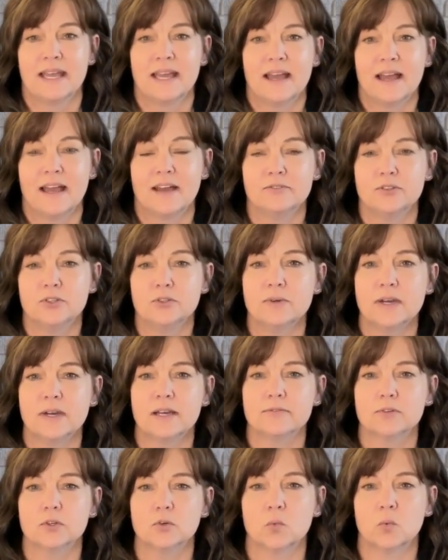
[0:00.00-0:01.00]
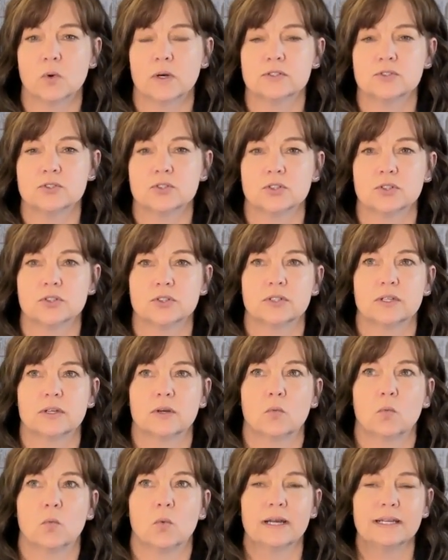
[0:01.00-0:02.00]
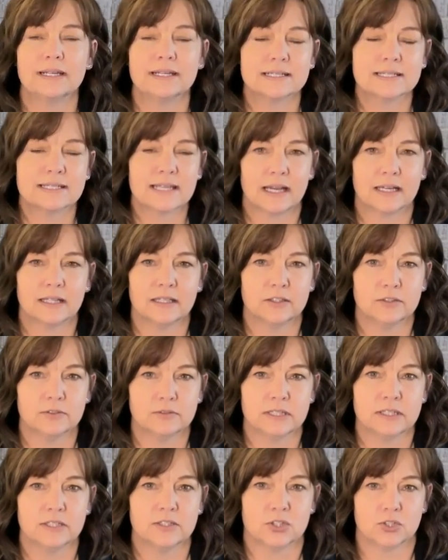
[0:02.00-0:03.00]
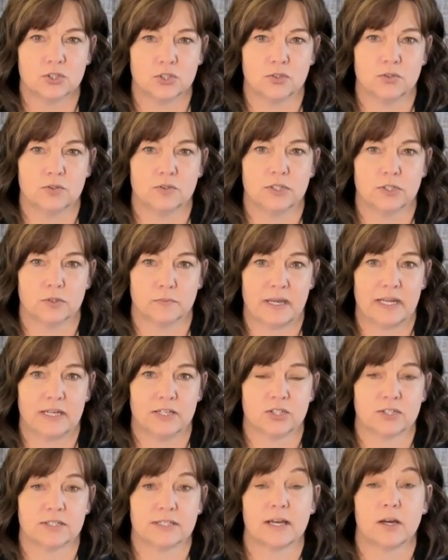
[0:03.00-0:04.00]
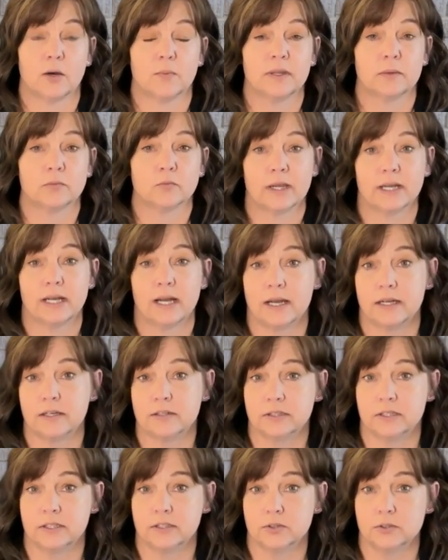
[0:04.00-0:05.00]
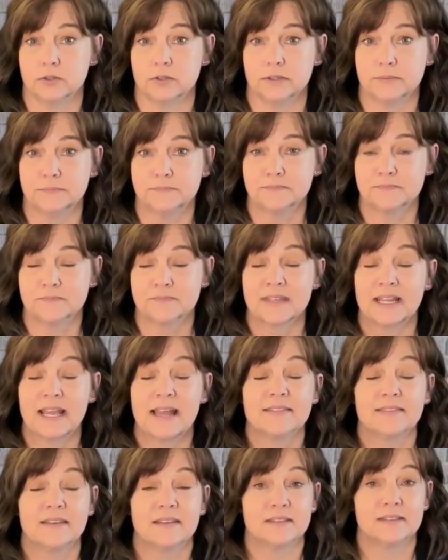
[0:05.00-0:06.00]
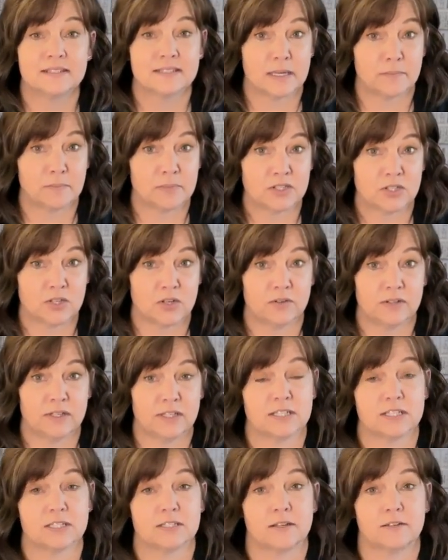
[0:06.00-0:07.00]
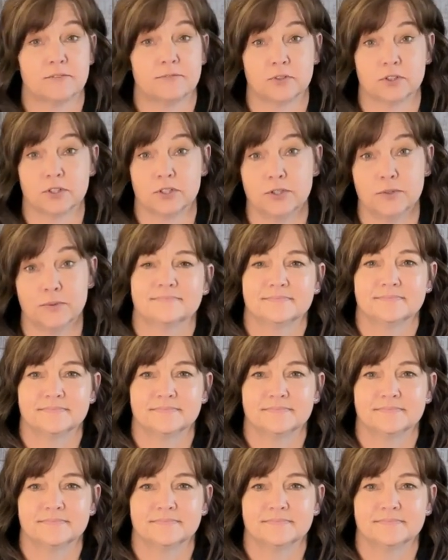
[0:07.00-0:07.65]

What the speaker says: Have you ever wondered what exactly you need to do to your pages to help them rank higher in Google? Then this episode is for you.